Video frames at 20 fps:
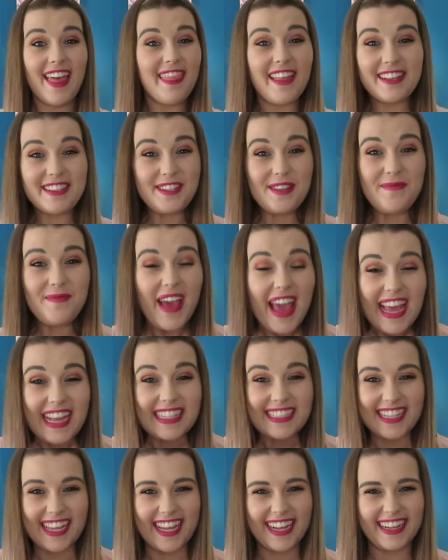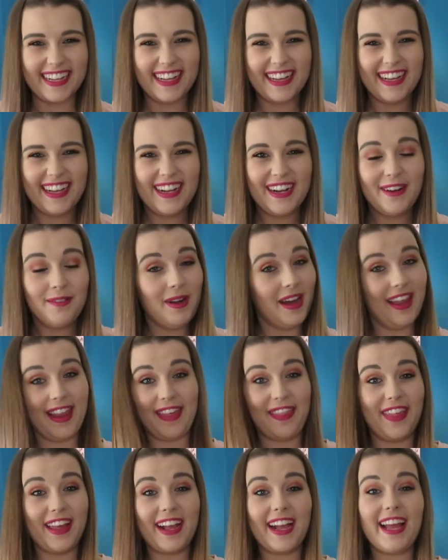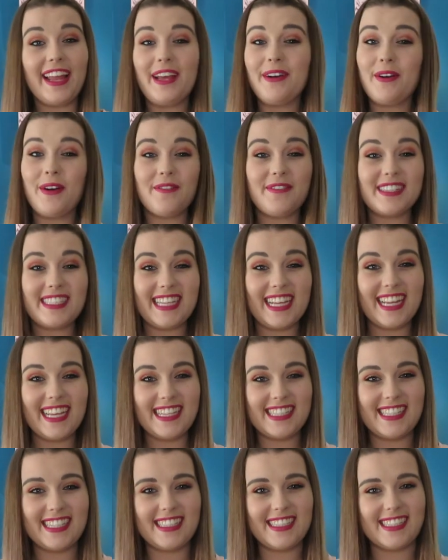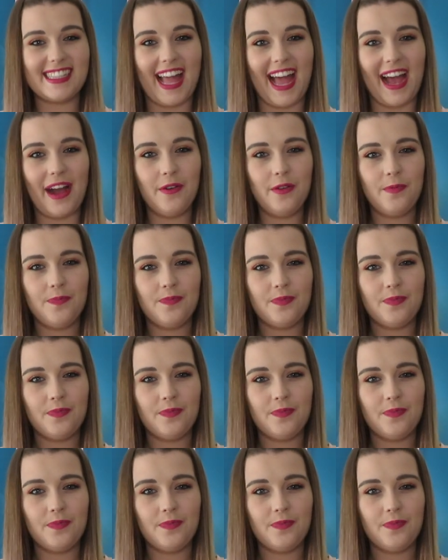That's amazing! Well, I think I know what resilience is now.